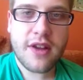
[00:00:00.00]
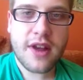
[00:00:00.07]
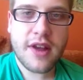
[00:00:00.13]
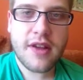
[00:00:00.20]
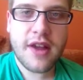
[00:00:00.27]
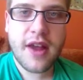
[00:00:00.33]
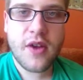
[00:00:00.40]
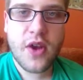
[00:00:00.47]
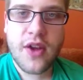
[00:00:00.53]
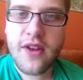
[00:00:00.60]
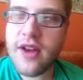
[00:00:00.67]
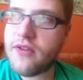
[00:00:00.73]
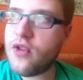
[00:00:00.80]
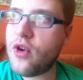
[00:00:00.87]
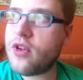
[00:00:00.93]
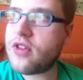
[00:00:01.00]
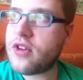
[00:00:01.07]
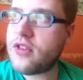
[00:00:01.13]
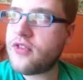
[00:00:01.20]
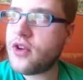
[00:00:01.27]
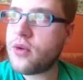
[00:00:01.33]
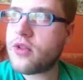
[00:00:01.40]
I've heard it
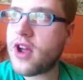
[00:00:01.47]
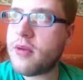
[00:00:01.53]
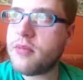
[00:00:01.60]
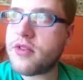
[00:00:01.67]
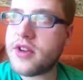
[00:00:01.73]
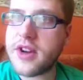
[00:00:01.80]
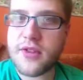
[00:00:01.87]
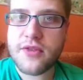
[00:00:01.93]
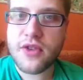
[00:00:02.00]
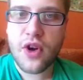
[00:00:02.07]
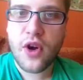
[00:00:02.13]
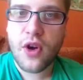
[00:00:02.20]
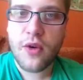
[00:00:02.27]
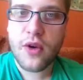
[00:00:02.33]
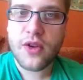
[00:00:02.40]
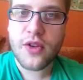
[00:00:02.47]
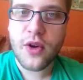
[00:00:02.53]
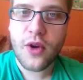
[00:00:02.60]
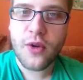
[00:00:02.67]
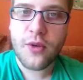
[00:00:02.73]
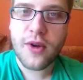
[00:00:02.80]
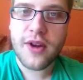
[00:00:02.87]
a few times in different
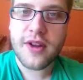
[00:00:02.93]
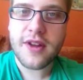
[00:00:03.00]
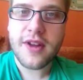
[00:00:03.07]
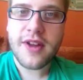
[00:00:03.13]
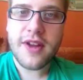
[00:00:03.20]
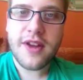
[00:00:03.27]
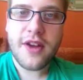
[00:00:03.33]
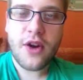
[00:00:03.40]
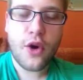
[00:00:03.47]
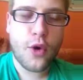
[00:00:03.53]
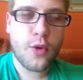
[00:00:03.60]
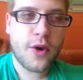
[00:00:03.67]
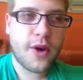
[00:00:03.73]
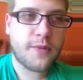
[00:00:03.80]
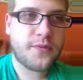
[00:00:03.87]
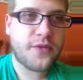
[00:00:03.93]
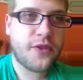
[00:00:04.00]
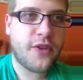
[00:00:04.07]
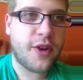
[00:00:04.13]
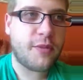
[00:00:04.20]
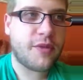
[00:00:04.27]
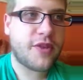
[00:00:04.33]
horror
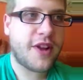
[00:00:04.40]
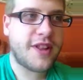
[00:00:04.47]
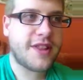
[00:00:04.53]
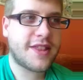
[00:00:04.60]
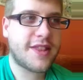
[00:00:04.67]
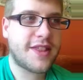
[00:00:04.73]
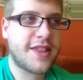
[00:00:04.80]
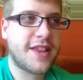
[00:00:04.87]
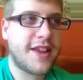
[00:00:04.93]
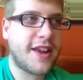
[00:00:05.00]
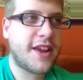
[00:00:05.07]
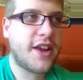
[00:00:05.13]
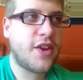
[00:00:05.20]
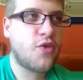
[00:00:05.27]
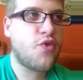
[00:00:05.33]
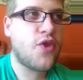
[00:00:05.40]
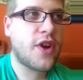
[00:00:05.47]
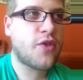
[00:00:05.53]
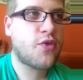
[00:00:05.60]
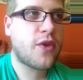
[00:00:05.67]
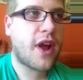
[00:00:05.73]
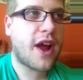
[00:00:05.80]
films, and
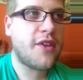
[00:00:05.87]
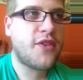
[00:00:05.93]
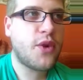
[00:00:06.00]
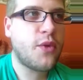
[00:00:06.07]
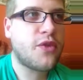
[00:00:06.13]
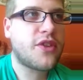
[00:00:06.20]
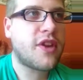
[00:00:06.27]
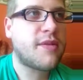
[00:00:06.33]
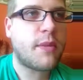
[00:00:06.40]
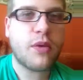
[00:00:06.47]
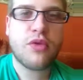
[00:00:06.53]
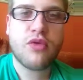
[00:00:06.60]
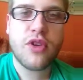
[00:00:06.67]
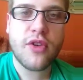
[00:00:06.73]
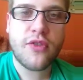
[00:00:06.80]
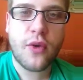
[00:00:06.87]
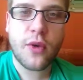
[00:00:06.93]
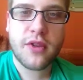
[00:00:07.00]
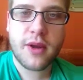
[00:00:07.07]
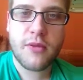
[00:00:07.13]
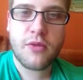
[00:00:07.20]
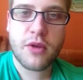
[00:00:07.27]
I've used this about 3 or 4
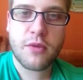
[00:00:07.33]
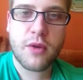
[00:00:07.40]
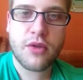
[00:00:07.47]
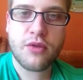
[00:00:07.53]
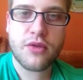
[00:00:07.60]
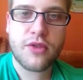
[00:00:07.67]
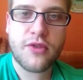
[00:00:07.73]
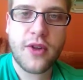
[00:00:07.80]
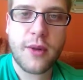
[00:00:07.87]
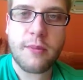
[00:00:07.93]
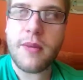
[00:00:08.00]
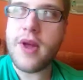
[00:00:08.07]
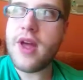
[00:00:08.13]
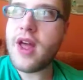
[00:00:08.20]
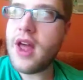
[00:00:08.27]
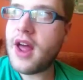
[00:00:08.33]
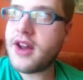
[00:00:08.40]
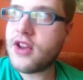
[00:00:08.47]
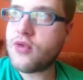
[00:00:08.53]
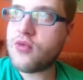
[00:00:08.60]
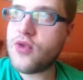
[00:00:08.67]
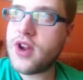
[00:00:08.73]
times right the way through the film,
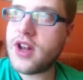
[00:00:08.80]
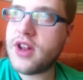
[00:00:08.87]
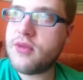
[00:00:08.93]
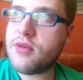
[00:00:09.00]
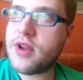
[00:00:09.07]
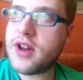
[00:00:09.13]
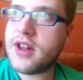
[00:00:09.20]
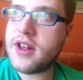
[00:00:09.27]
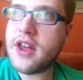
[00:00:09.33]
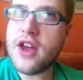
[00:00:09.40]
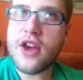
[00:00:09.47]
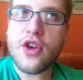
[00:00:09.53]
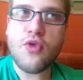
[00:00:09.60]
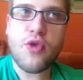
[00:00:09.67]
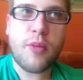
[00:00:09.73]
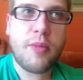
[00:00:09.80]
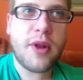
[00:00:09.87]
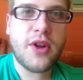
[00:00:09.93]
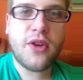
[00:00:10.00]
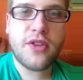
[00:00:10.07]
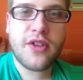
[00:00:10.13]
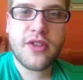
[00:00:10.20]
and it's really
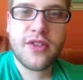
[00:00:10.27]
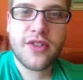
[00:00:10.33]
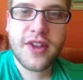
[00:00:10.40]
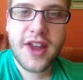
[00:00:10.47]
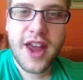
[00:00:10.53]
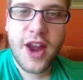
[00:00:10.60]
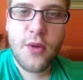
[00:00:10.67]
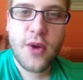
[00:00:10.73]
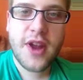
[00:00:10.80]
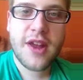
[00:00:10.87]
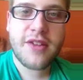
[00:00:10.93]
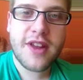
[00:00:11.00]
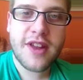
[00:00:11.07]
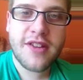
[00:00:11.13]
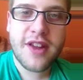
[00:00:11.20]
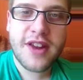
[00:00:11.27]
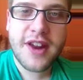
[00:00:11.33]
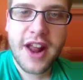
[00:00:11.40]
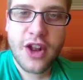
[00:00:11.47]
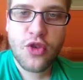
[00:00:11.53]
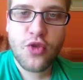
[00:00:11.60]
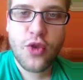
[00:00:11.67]
gripping because it's scary, it's
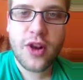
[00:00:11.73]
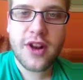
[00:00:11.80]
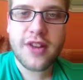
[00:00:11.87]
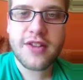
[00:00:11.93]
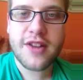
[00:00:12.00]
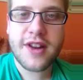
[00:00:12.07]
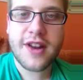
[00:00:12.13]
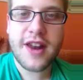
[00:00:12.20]
unnatural, it's